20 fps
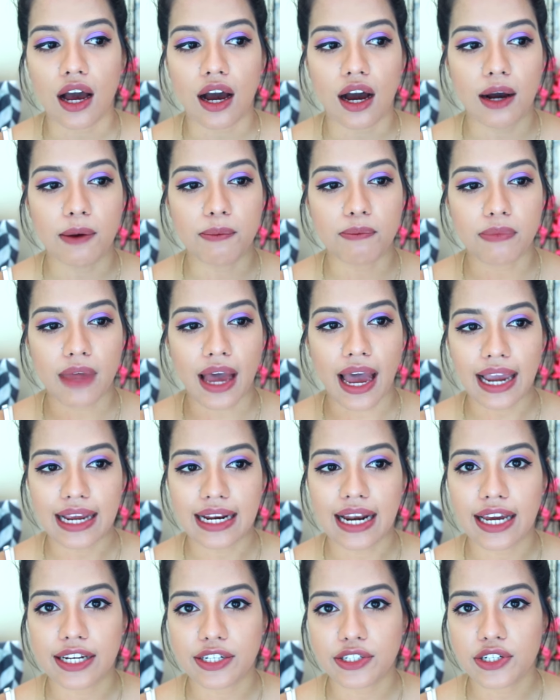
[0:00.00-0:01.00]

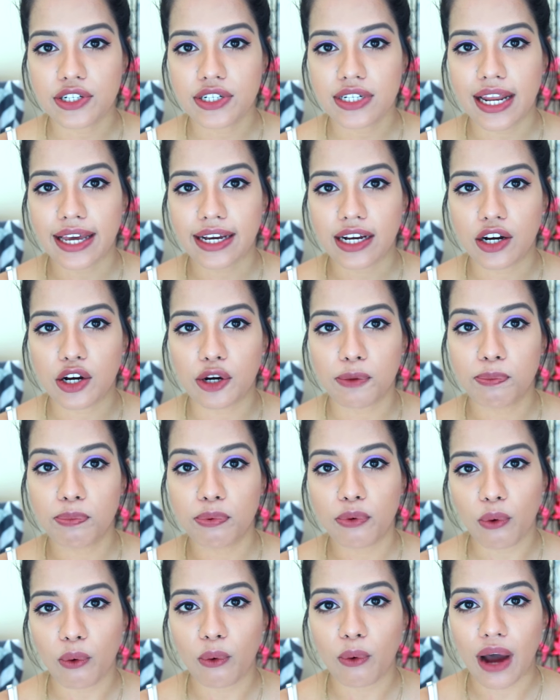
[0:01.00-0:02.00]
highlighter, like her
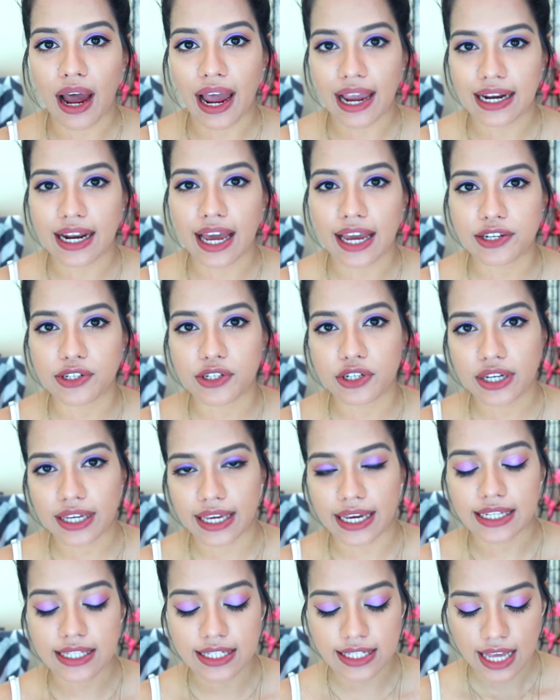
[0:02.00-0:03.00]
pro highlighter
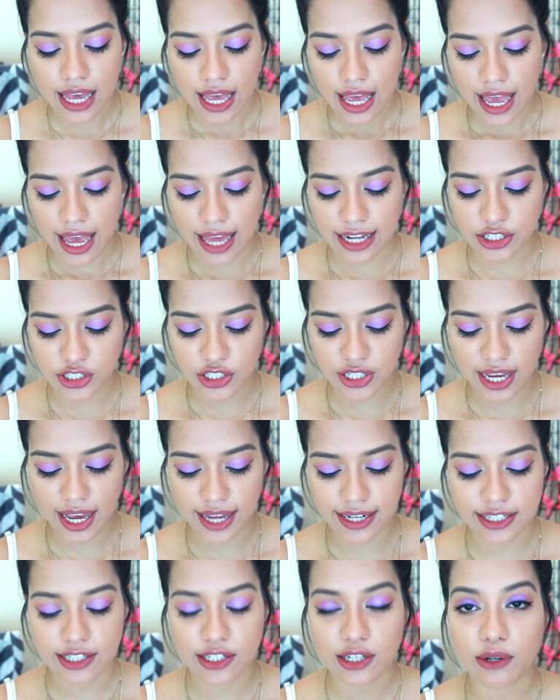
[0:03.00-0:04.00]
kits, and she
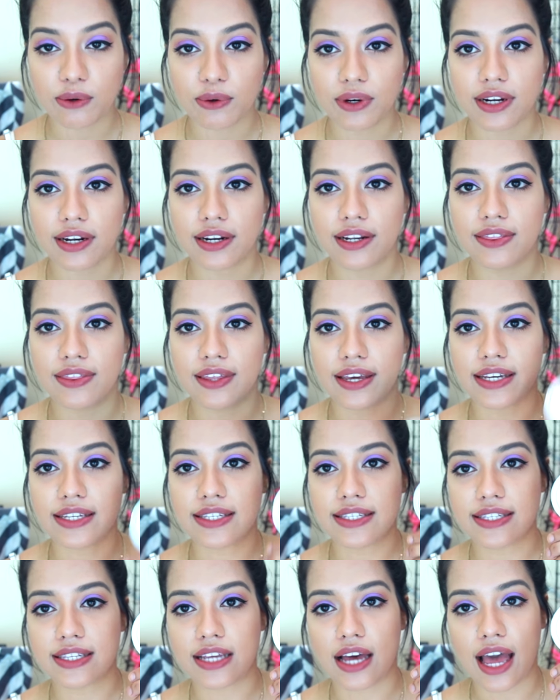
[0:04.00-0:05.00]
had included
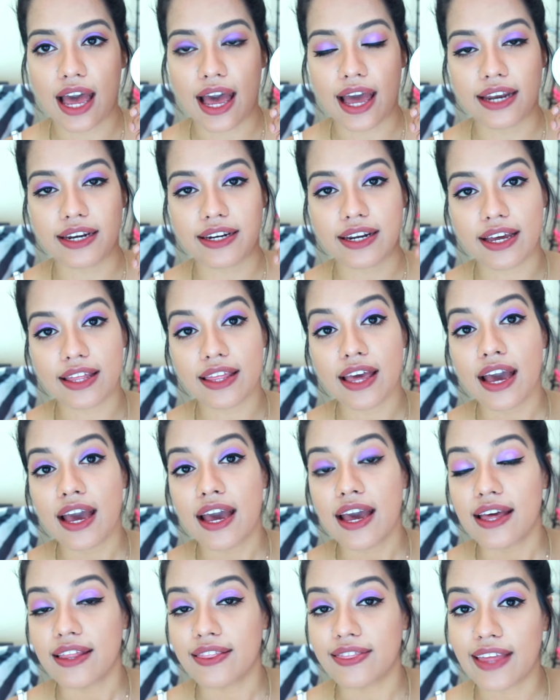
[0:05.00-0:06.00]
this, and
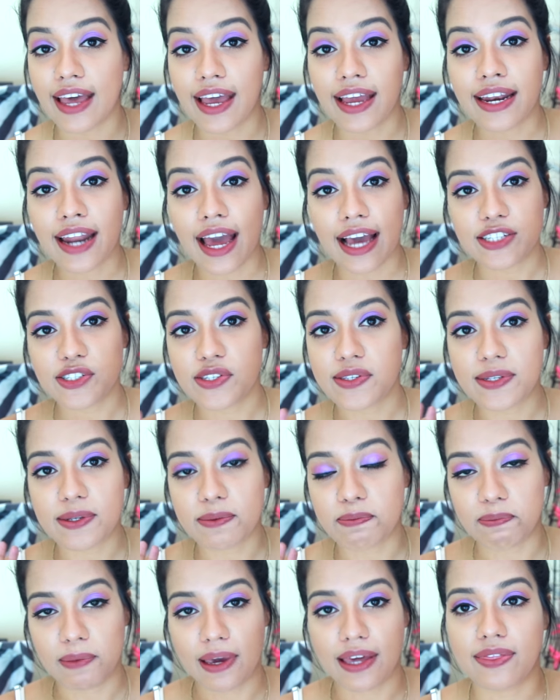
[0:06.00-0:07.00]
then I
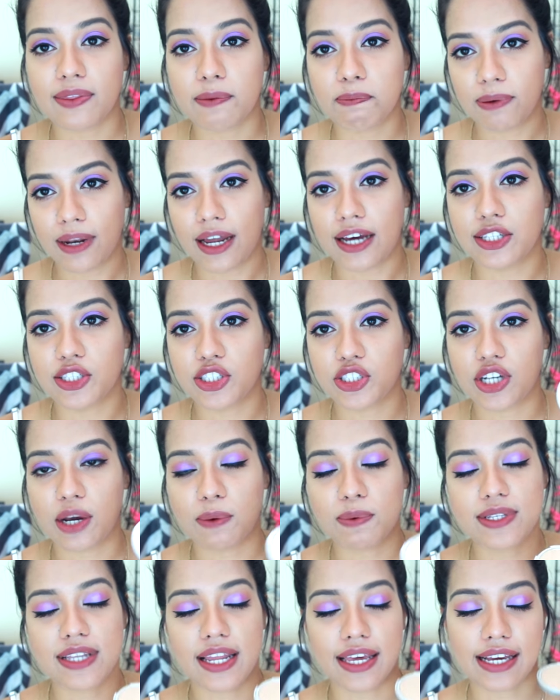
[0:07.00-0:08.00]
just made the plunge.
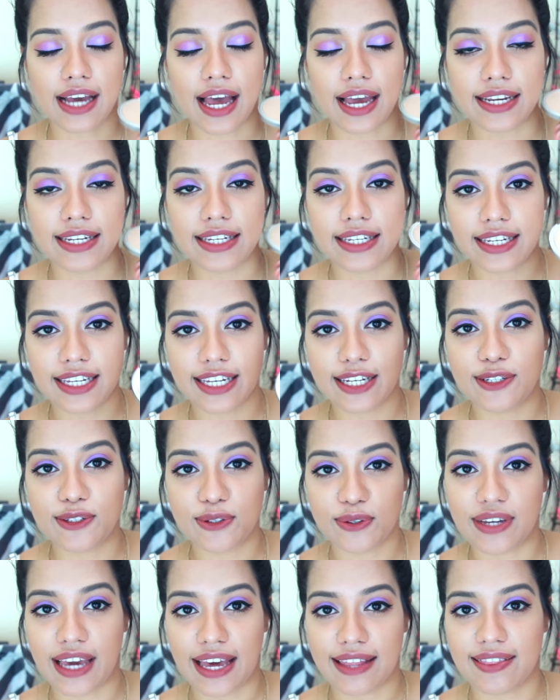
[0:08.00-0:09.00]
I was like, I need
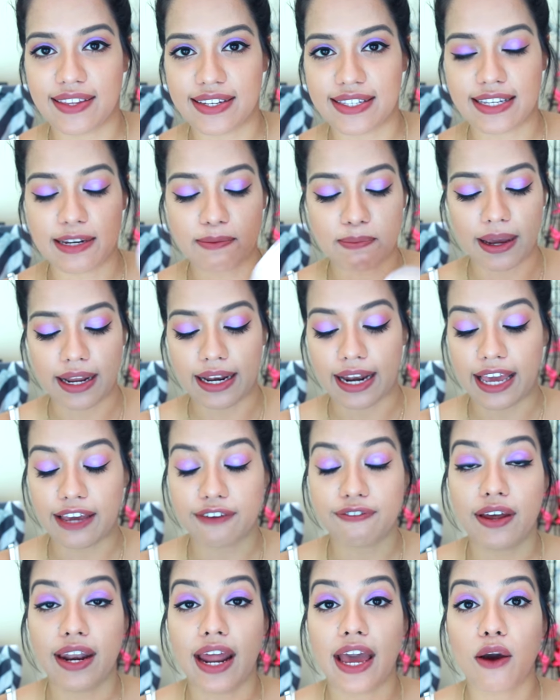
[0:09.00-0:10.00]
to get this in my
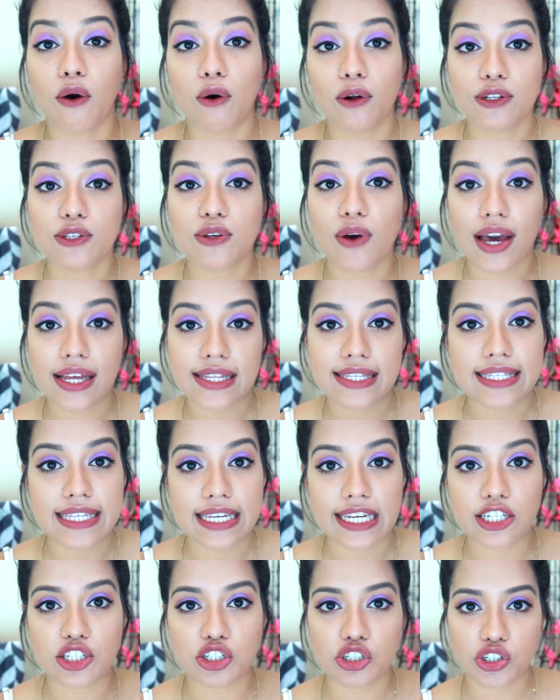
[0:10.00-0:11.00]
life, and I also had
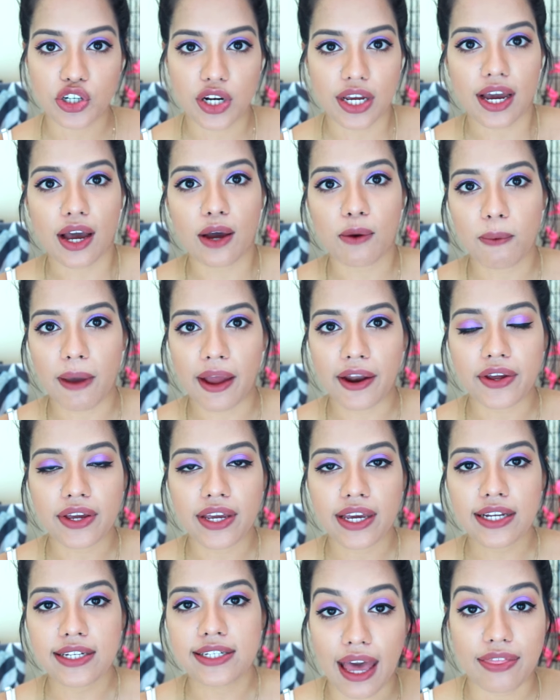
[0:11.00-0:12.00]
seen Shreya
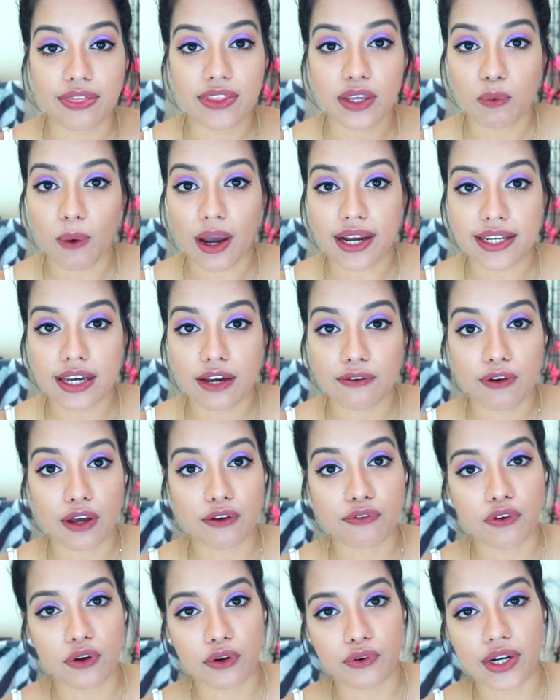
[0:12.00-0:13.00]
wearing it at the
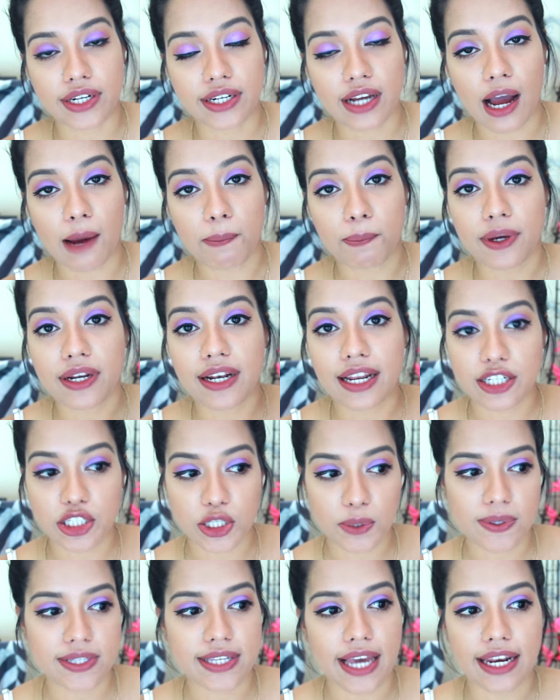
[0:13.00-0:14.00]
YTFF red carpet. Like
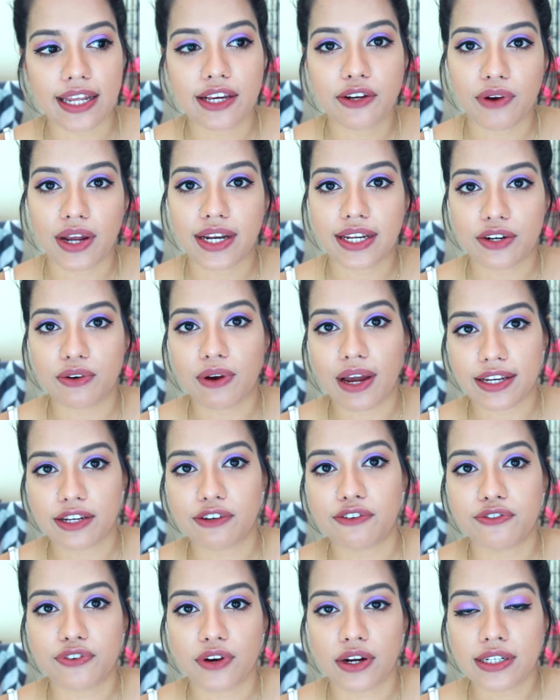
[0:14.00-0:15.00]
she was getting ready right
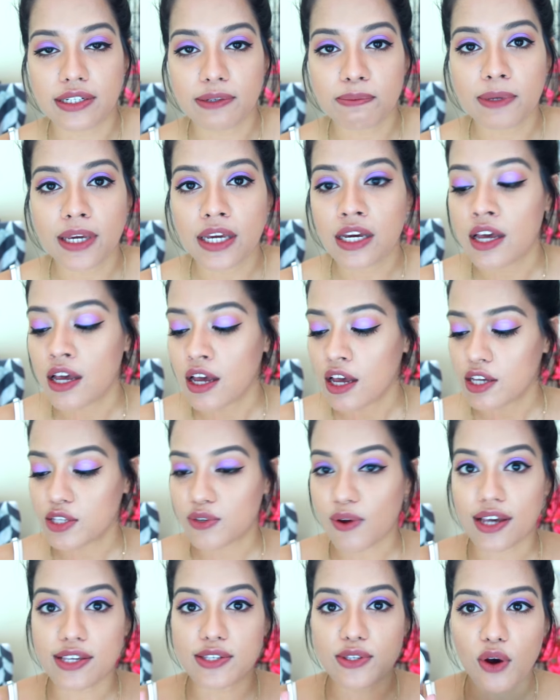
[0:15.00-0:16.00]
in front of me,
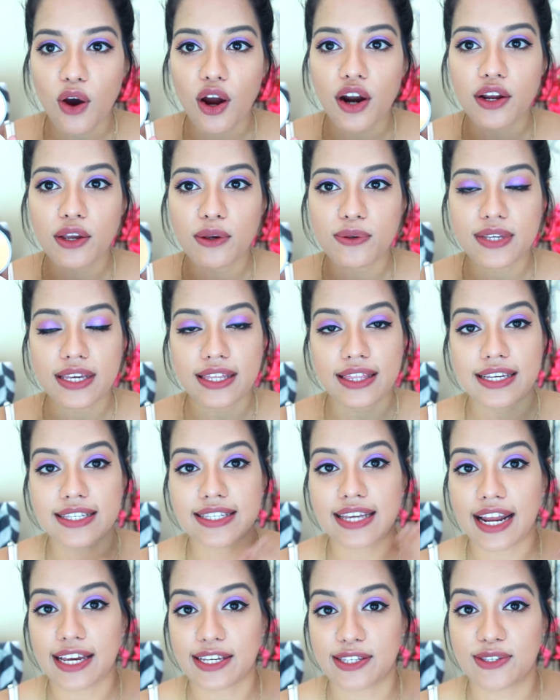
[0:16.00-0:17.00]
so I saw her using
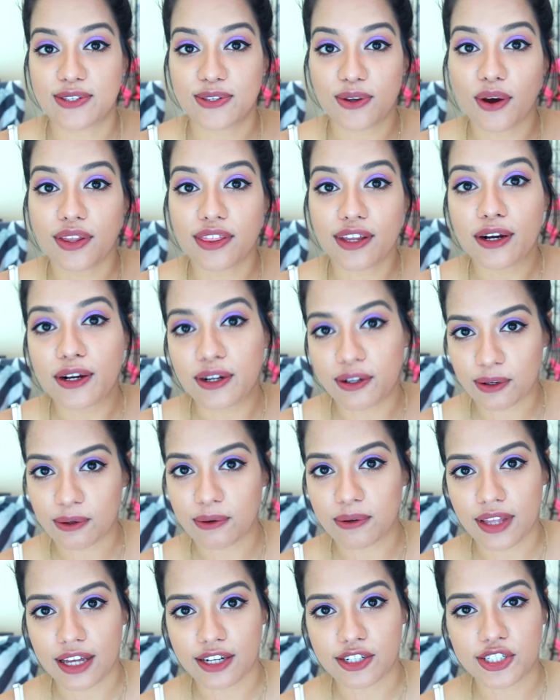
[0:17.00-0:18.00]
this and I saw the
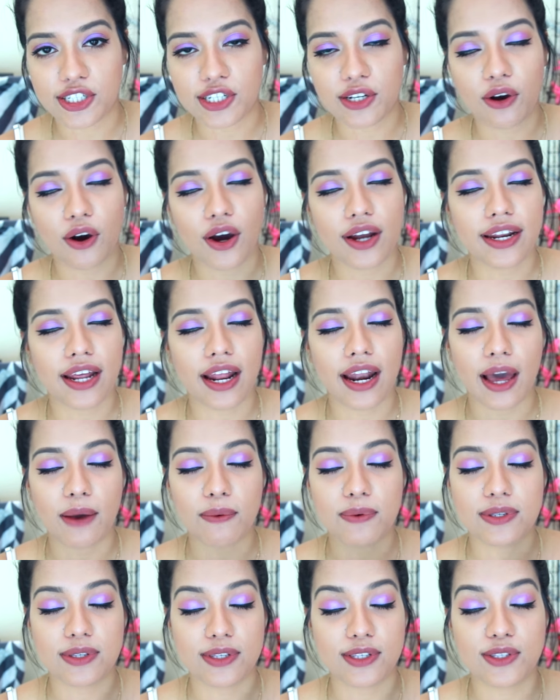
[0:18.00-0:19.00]
glow that she got and
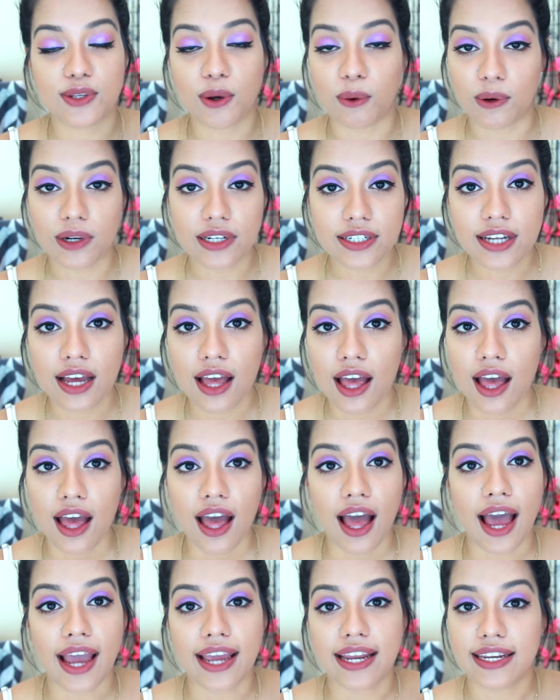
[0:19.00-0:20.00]
I was sold.
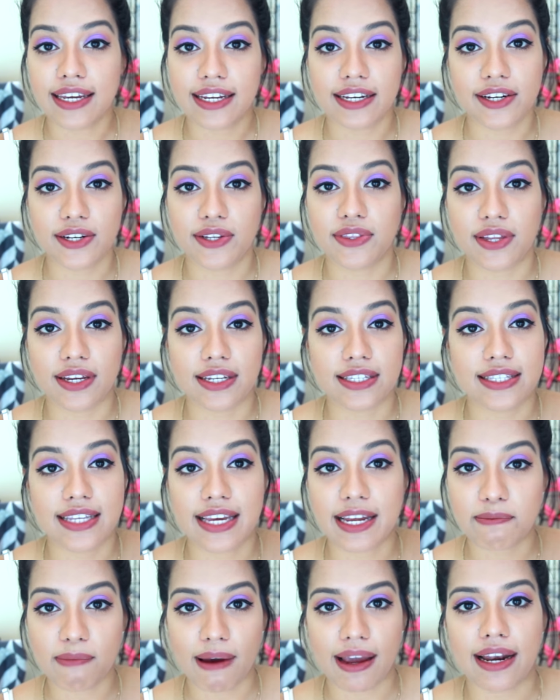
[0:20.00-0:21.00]
I needed this
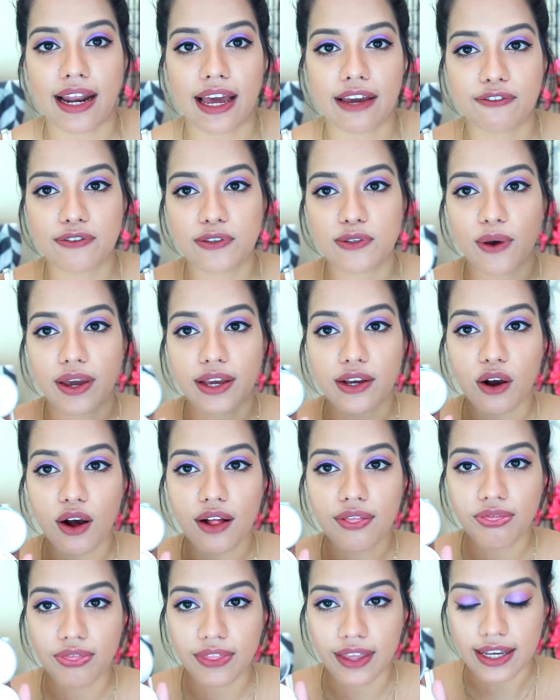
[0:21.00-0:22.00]
in my life, so I
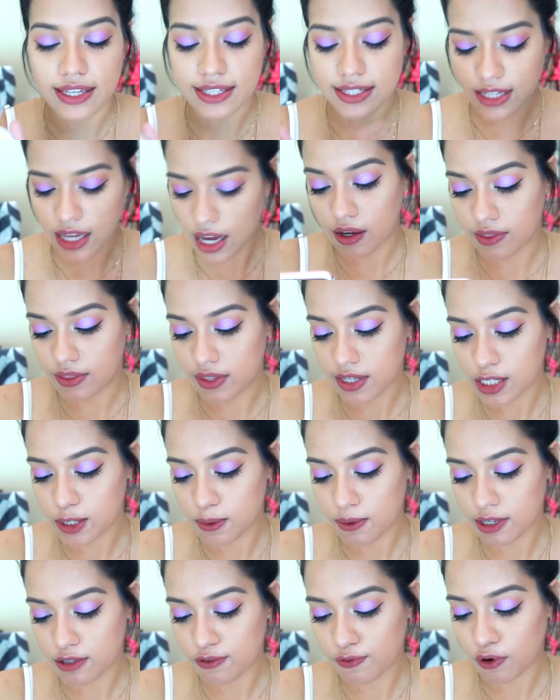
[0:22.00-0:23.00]
got this. This
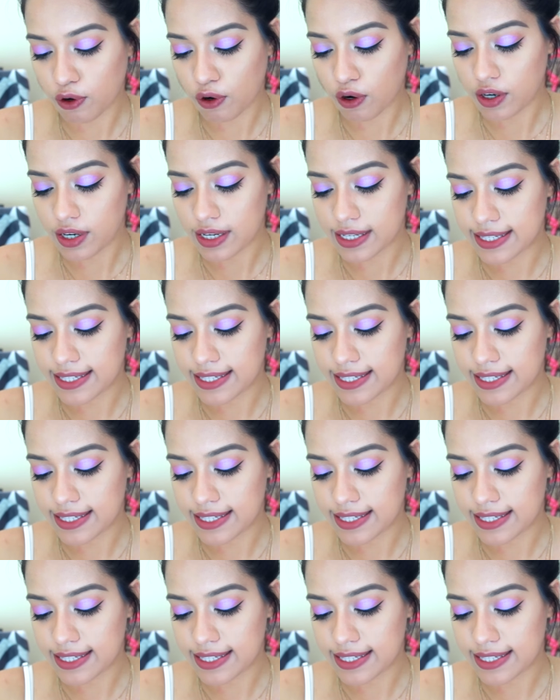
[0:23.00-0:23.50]
was for